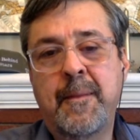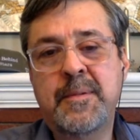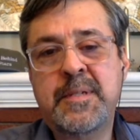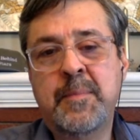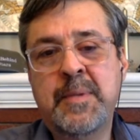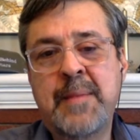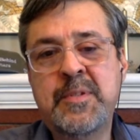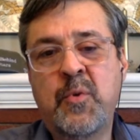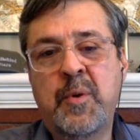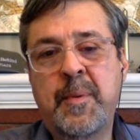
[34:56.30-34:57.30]

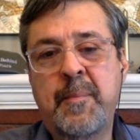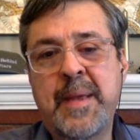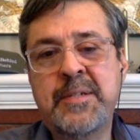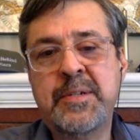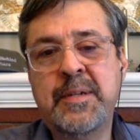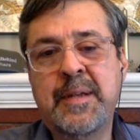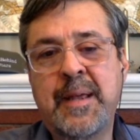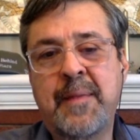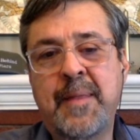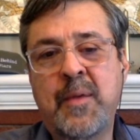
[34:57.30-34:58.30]
Sometimes it would have been mentioned
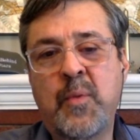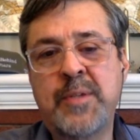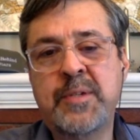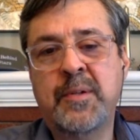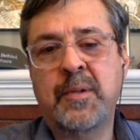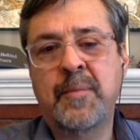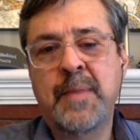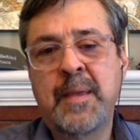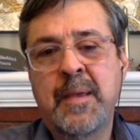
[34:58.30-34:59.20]
in the original